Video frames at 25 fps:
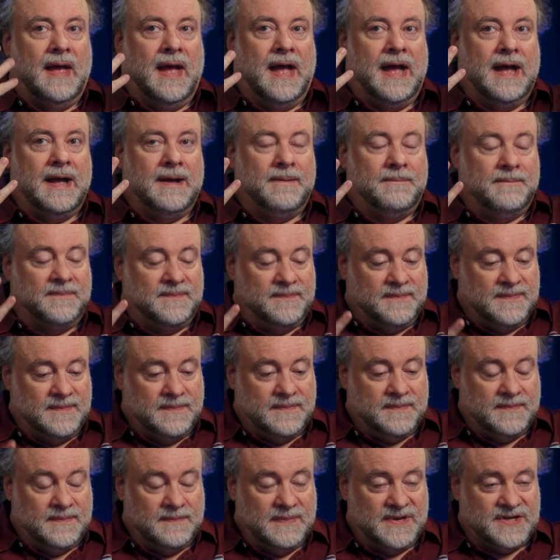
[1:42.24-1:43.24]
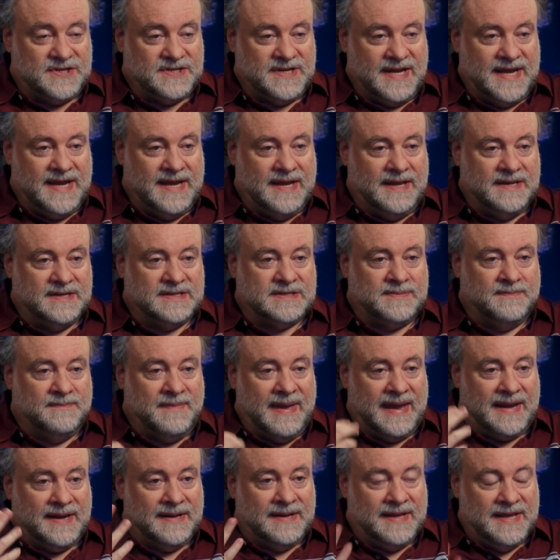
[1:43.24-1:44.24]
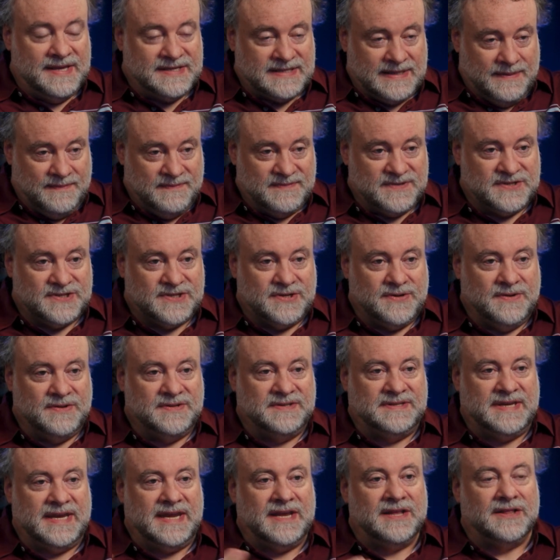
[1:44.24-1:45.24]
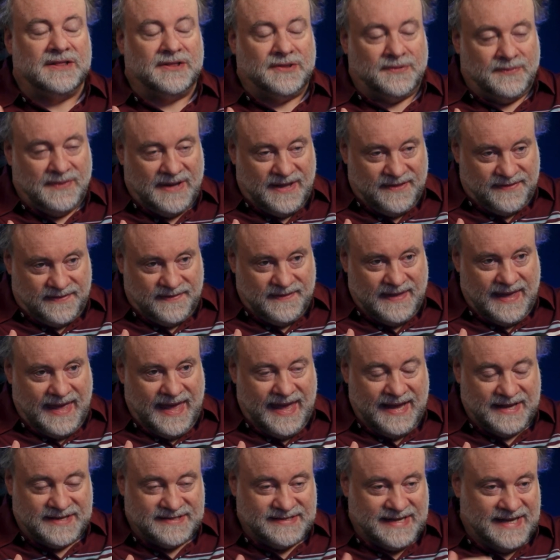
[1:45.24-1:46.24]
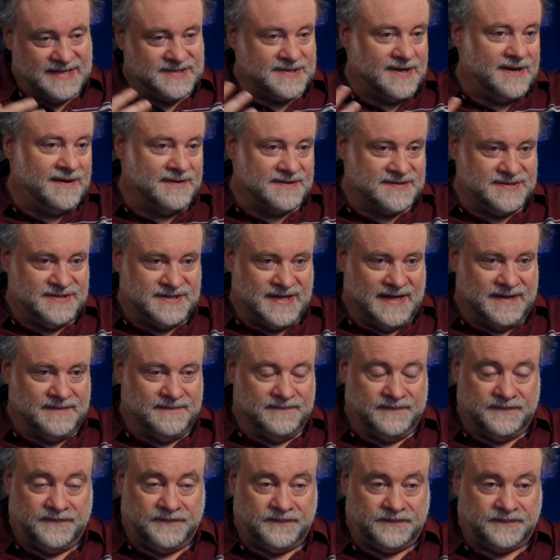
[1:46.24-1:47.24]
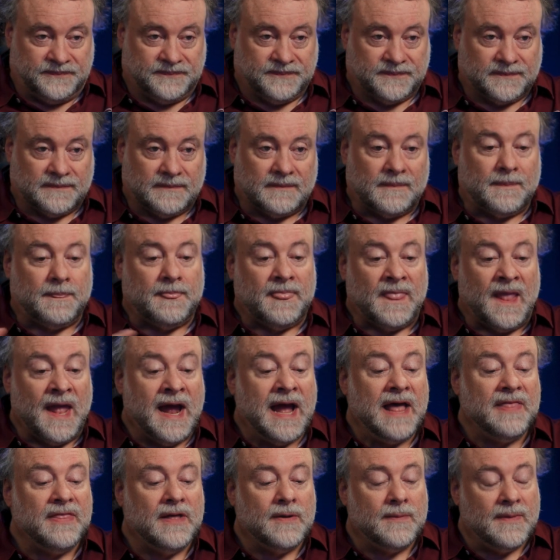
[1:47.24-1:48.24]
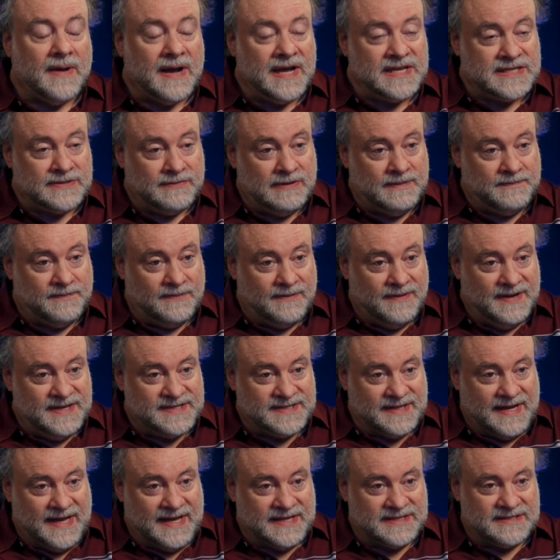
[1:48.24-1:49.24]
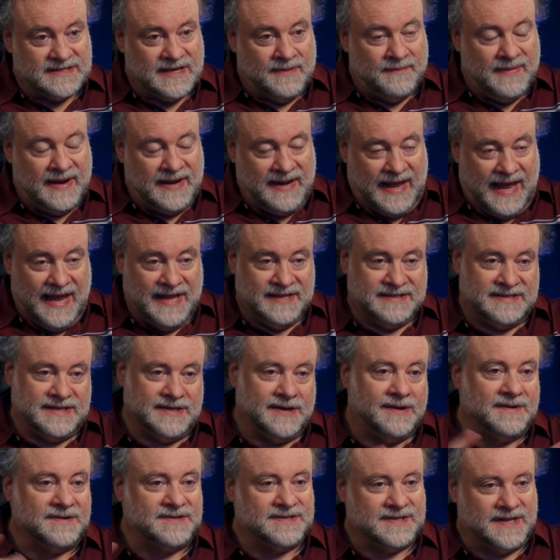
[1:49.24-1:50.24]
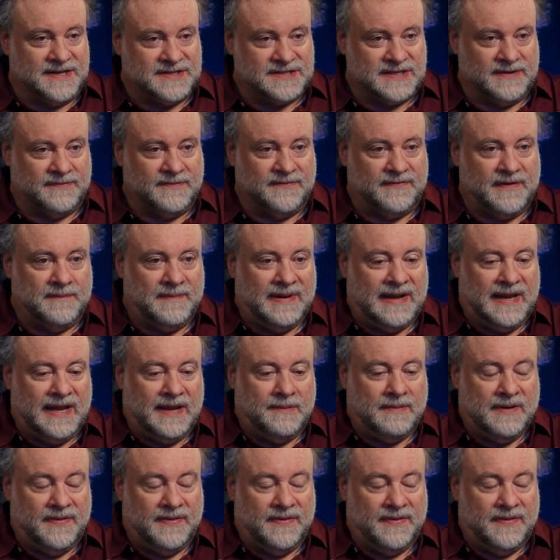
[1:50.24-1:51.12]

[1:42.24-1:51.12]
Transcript: Um, machines, mechanisms to deal with excess oxygen. Otherwise, it would poison us. I mean, antioxidants, you're familiar